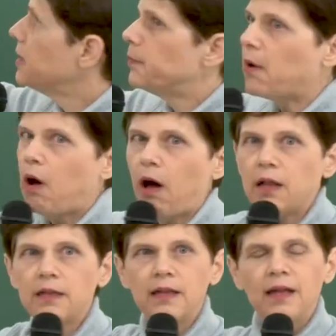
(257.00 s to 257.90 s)
and
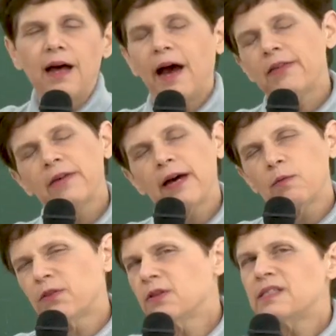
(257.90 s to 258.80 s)
ball, I thought,
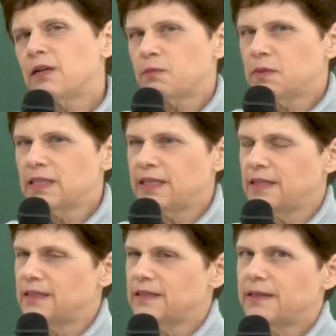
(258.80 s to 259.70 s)
well, those aren't
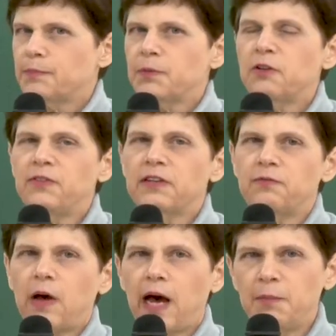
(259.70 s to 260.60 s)
really
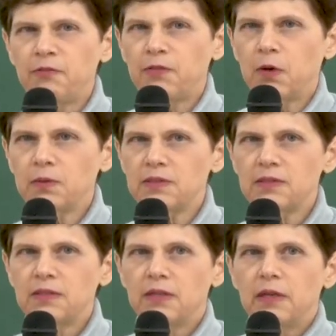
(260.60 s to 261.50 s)
perfect homophones.